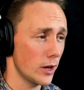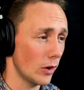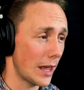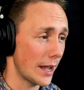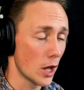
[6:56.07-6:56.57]
you know,
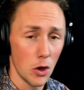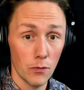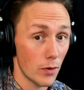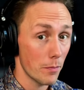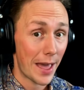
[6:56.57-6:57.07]
like
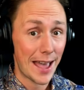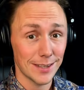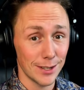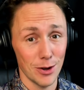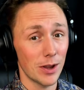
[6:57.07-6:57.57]
from
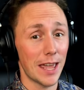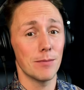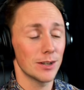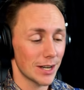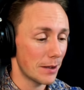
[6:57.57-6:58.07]
past, you know,
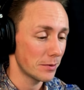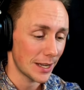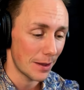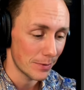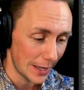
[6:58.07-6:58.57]
gamer times
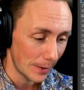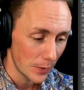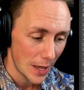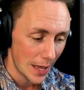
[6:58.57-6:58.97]
type thing.